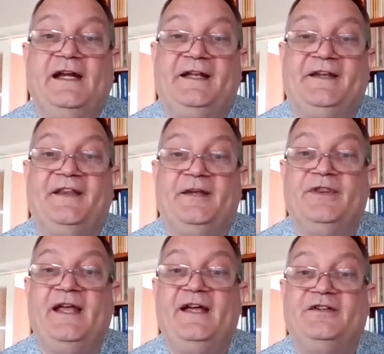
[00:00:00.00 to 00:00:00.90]
and that they were
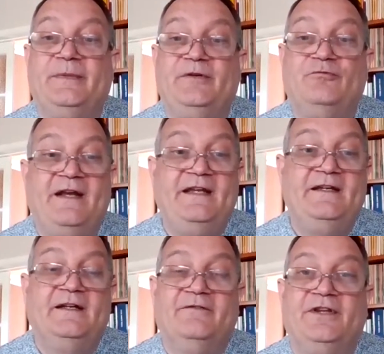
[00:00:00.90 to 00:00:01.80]
there to be
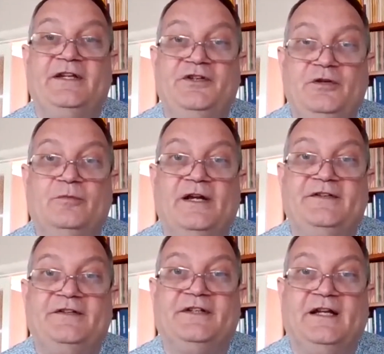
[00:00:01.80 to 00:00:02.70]
ready for the
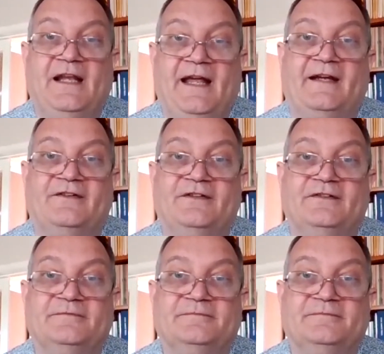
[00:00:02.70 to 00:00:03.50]
enumerator to collect.